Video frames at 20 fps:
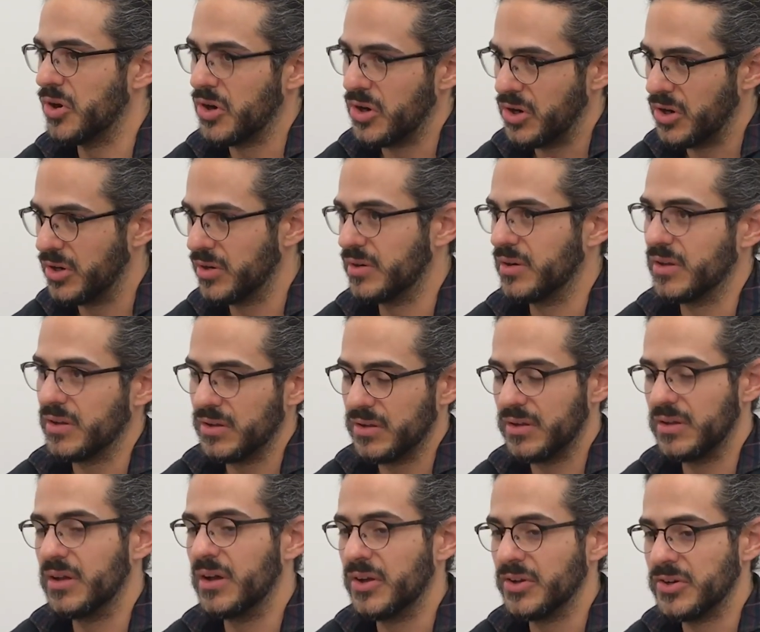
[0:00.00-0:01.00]
learn
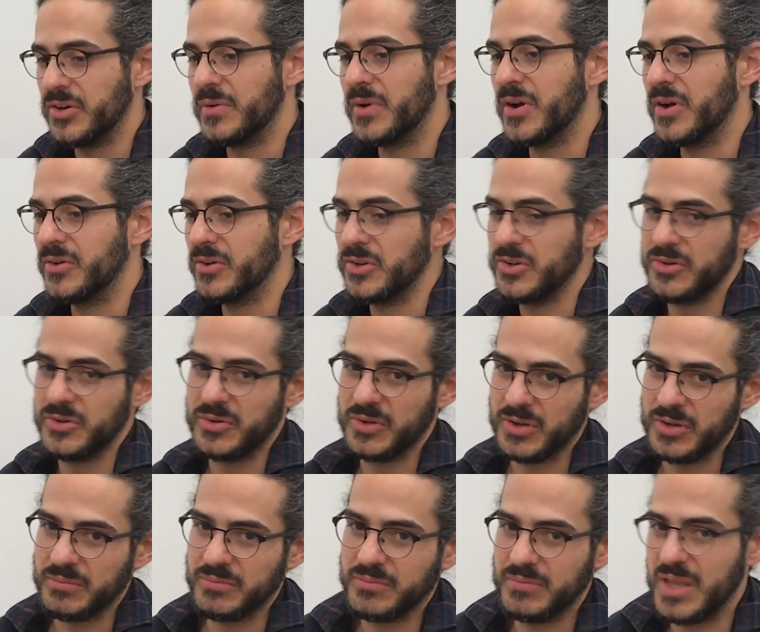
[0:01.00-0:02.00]
on your own, and you
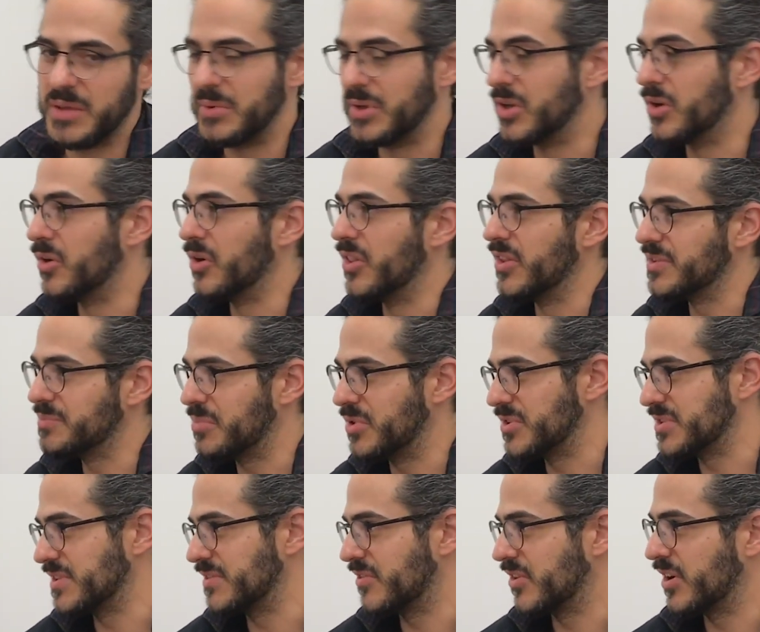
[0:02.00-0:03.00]
can maybe go to this
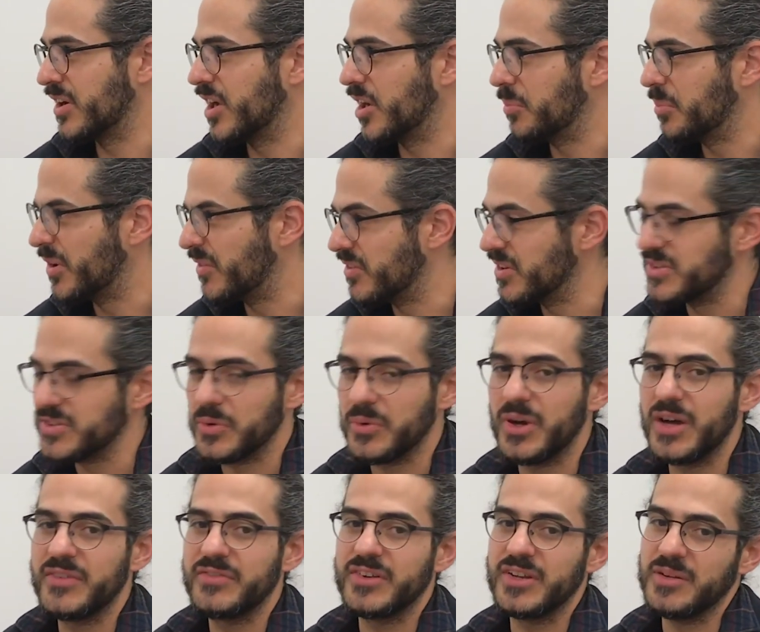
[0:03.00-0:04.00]
person for help every so
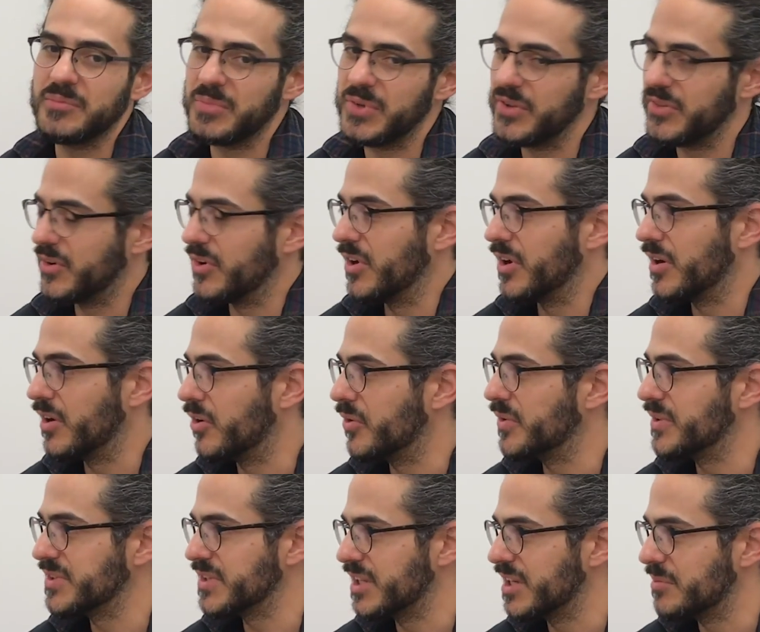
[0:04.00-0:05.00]
often, but they're not
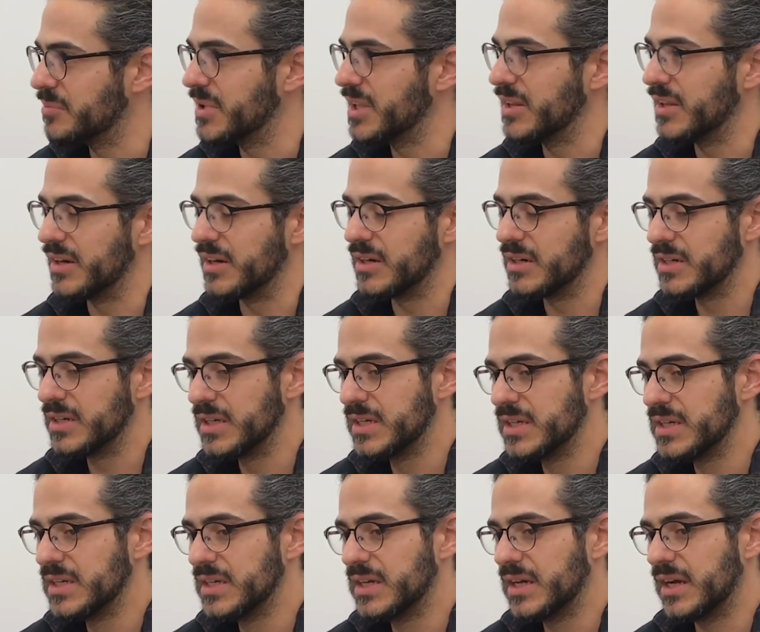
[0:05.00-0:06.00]
always going to be there.
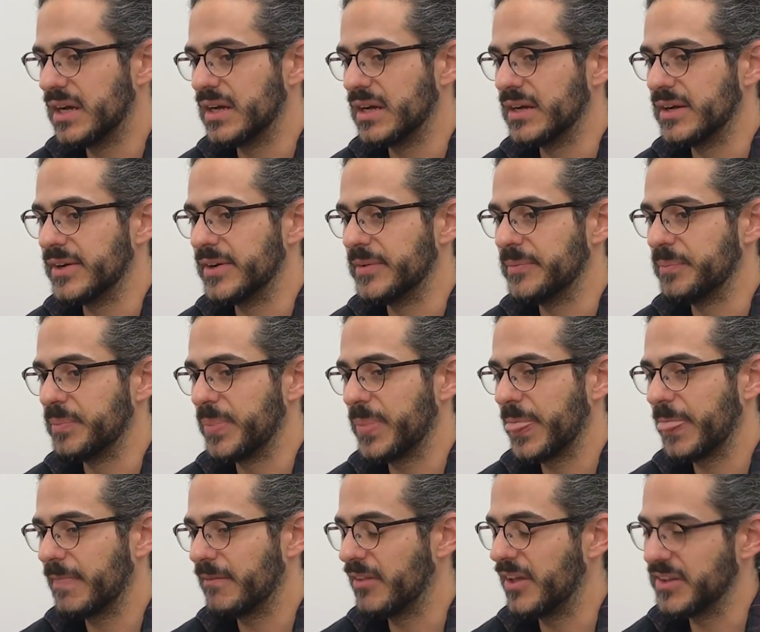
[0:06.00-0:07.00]

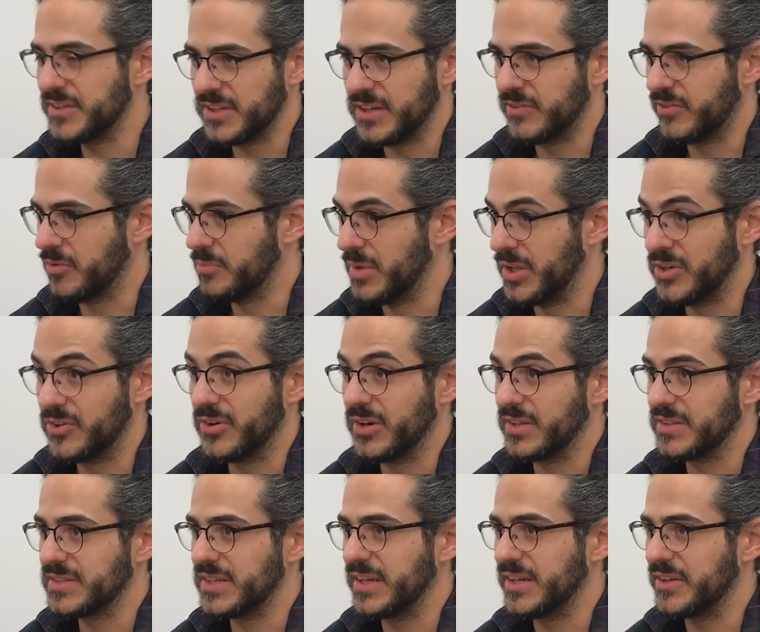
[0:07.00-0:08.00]
Lots of different
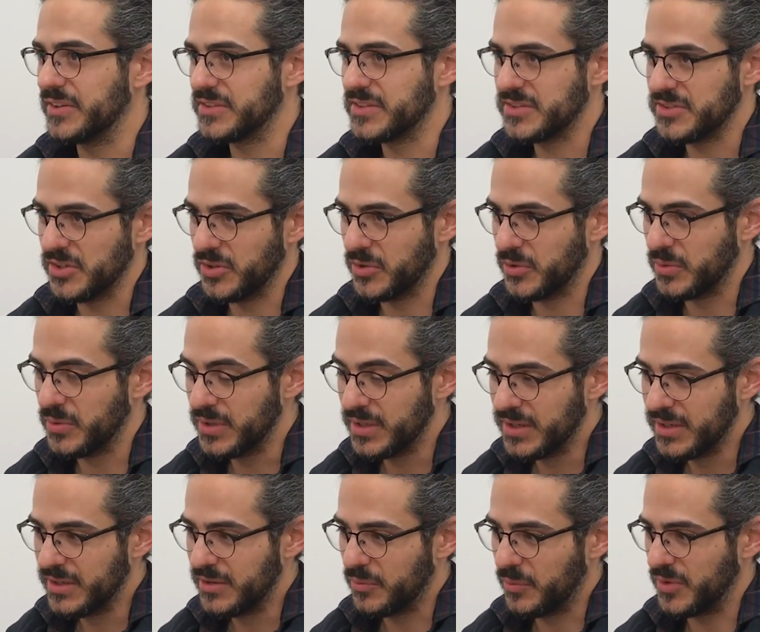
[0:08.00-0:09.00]
mentoring styles. So
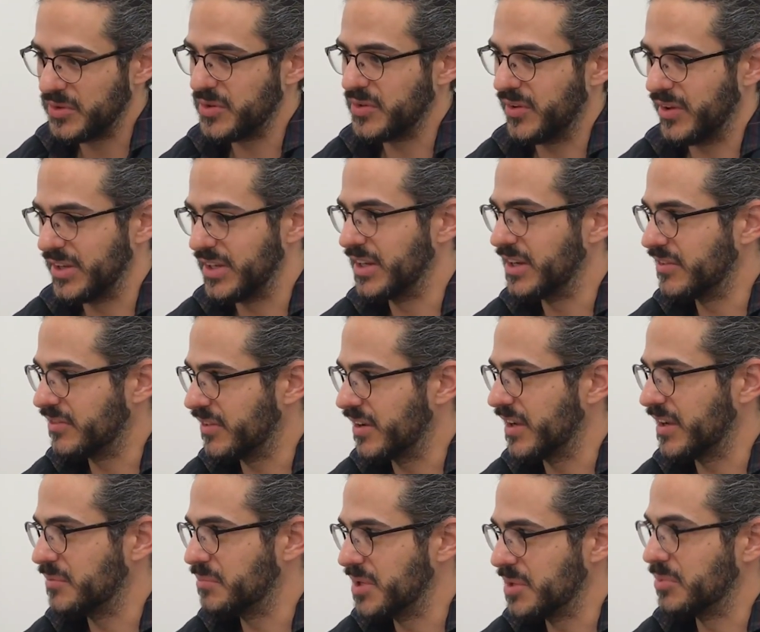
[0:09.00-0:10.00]
once you've
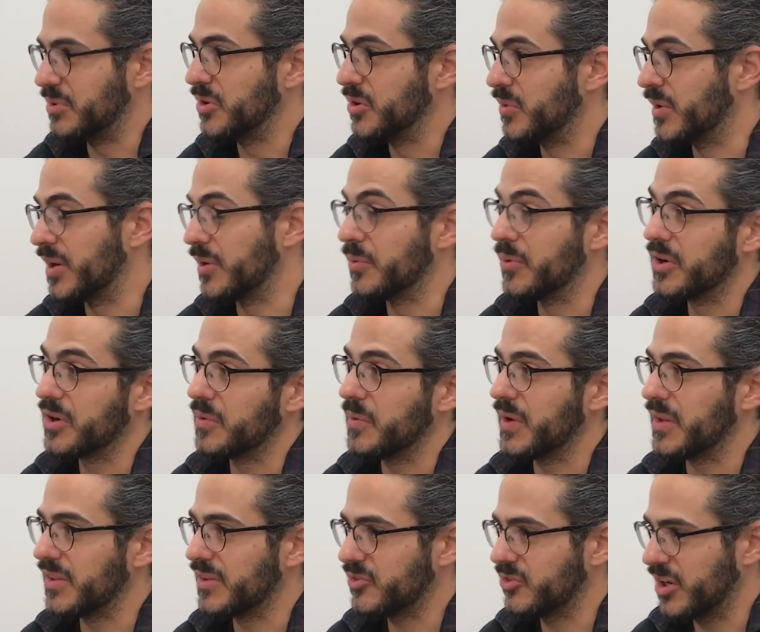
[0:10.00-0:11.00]
identified people you want to work
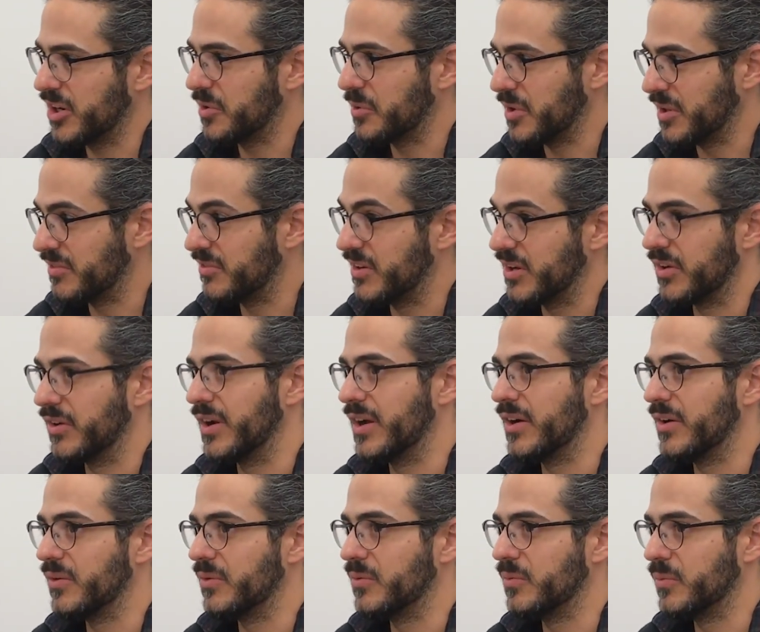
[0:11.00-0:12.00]
with, try to really figure
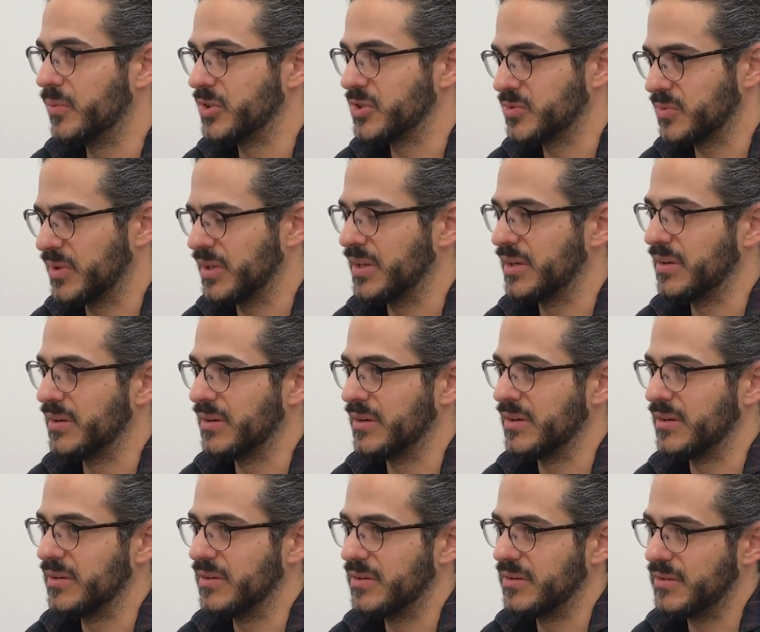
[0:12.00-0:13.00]
out which
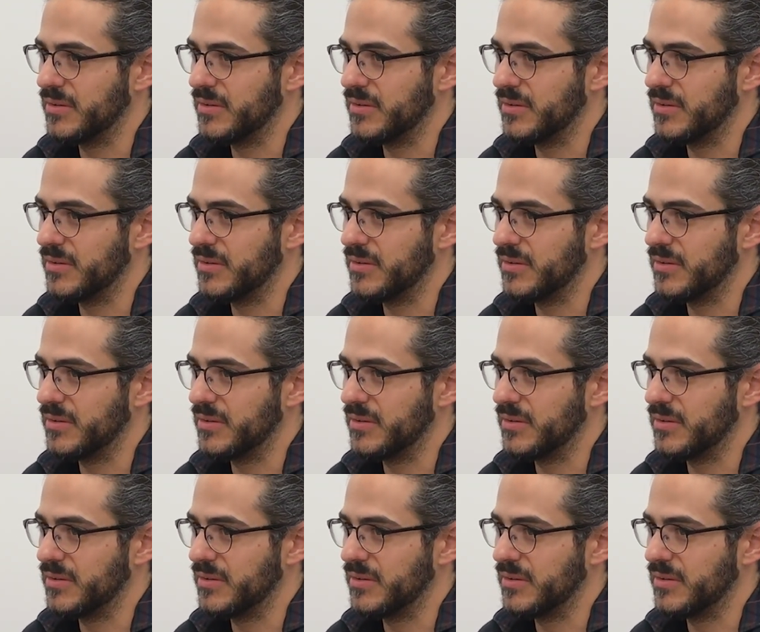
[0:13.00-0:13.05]
one